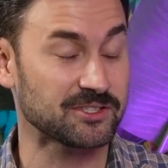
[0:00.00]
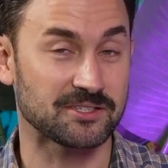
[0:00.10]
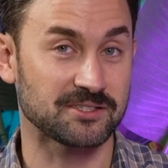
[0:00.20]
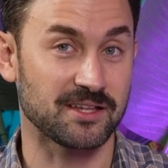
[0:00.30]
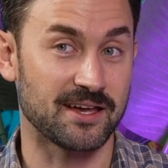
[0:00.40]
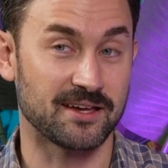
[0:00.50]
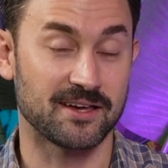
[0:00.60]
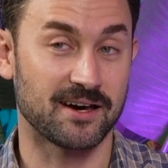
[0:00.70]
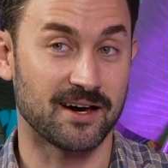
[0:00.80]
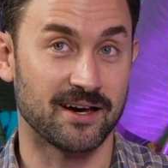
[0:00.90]
it's like,
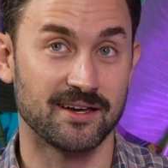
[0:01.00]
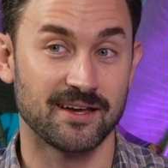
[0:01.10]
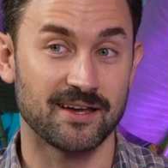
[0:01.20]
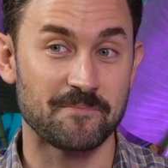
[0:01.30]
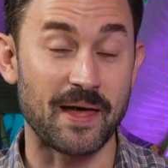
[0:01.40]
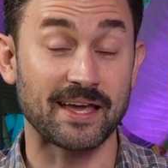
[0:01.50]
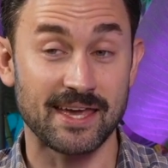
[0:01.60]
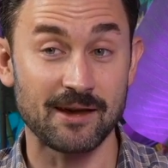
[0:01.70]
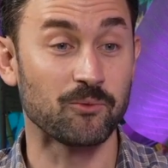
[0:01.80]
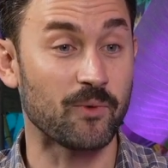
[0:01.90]
I
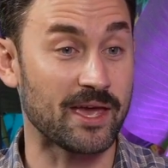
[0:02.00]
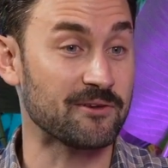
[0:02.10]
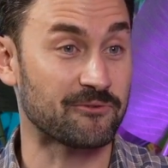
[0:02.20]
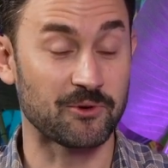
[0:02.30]
can't wait